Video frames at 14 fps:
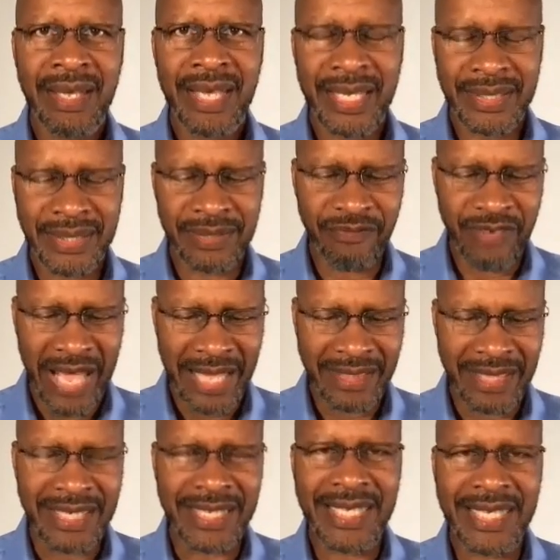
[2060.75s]
the fact
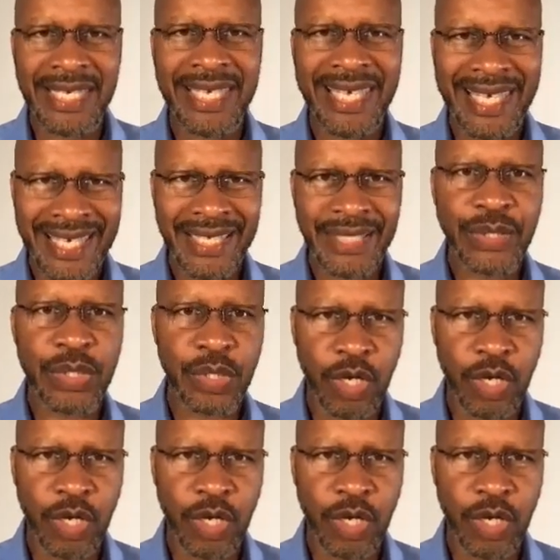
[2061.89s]
that he is